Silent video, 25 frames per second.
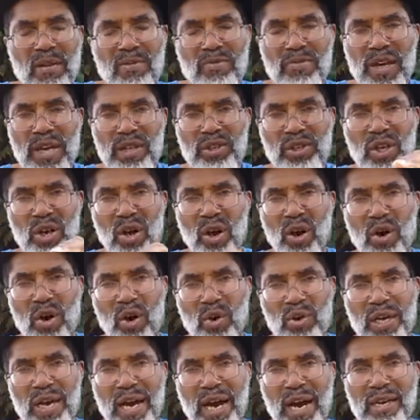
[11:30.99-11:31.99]
This
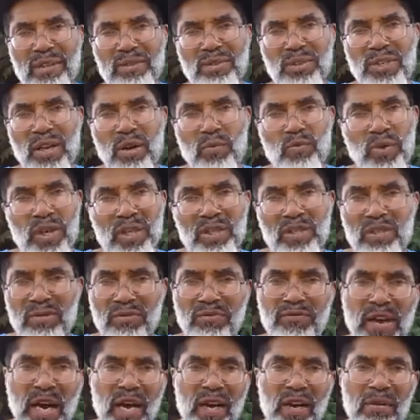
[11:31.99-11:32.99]
whole concept was
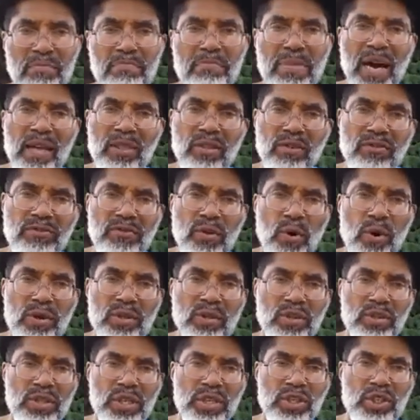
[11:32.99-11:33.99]
developed by the fourth
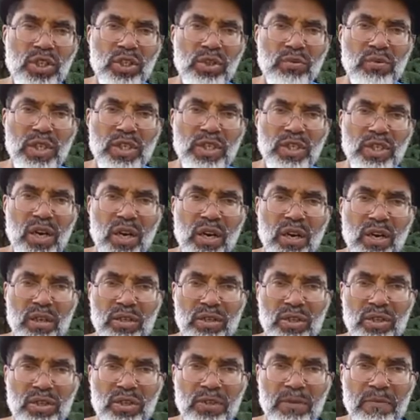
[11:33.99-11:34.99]
century
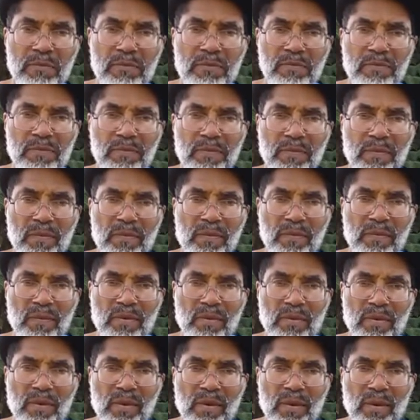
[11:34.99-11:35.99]
church,
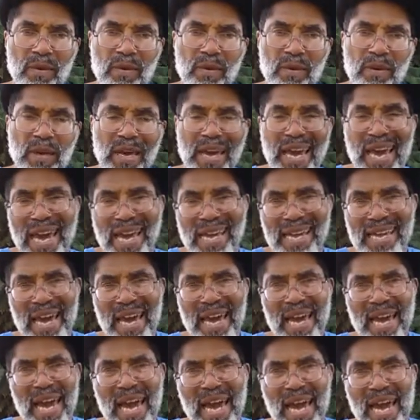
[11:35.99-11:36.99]

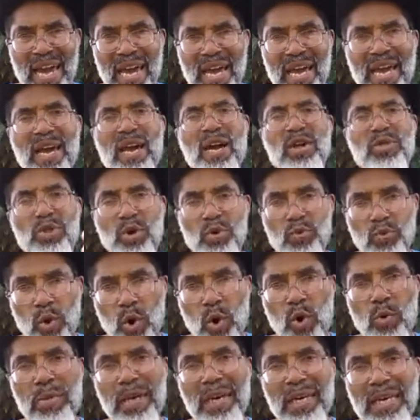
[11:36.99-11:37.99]
aka the
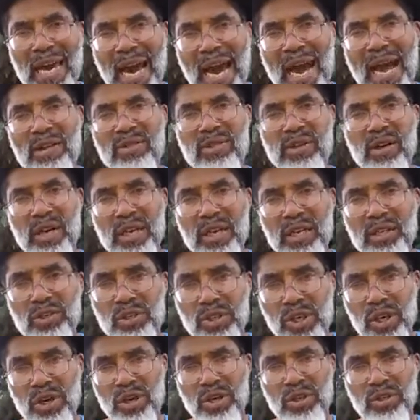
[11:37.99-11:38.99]
Roman Catholic
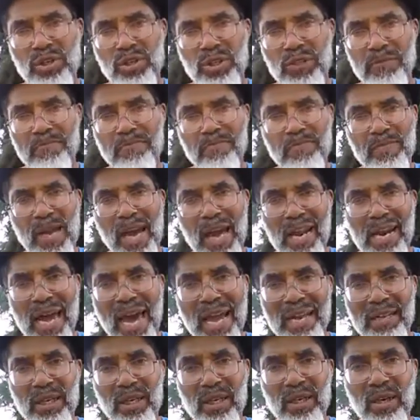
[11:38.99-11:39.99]
Church. I
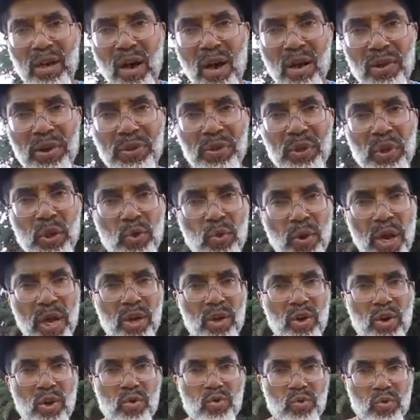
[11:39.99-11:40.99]
like to call it the
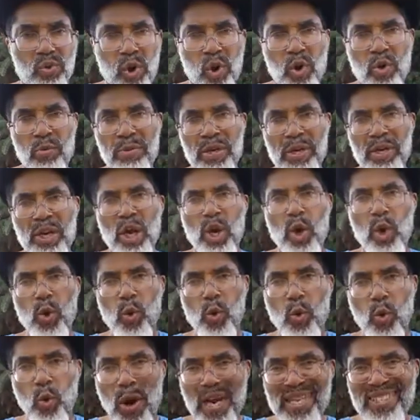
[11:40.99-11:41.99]
Greco-Roman
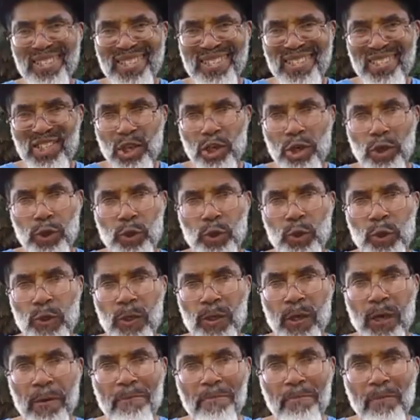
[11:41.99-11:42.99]

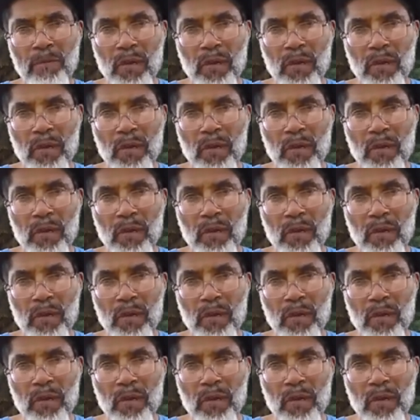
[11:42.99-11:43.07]
Western